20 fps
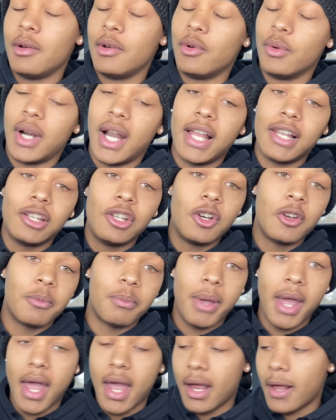When I look
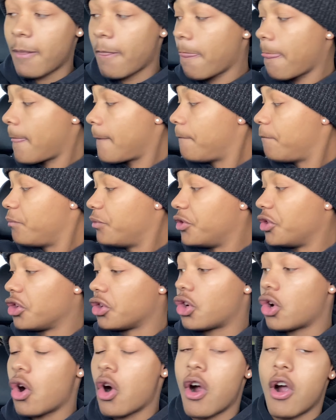back, the
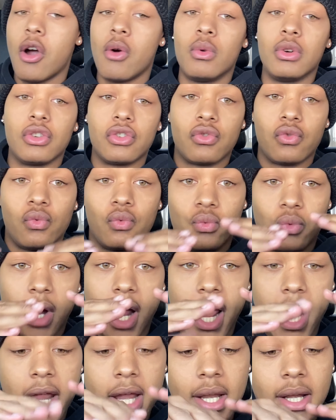car was
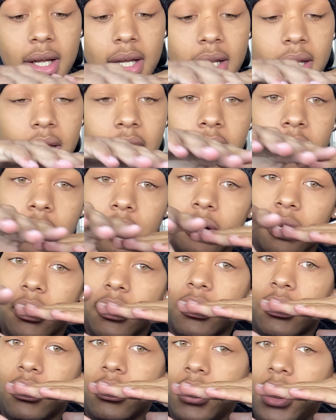right here
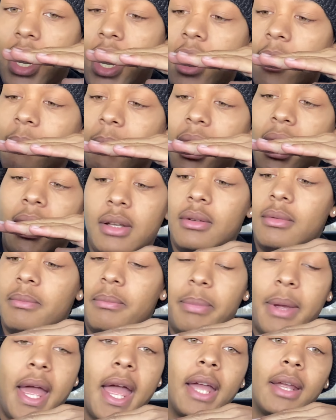at my
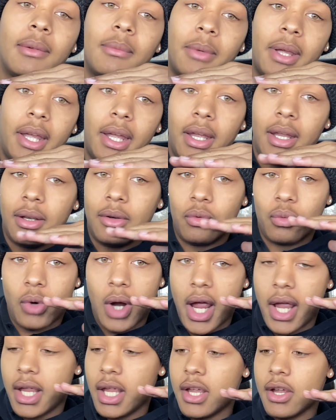back, man.
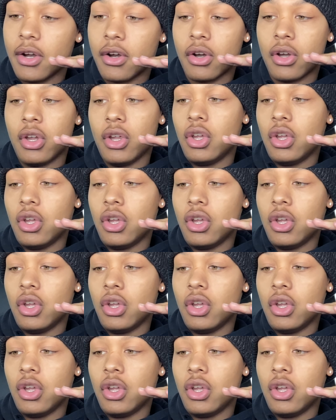Right here.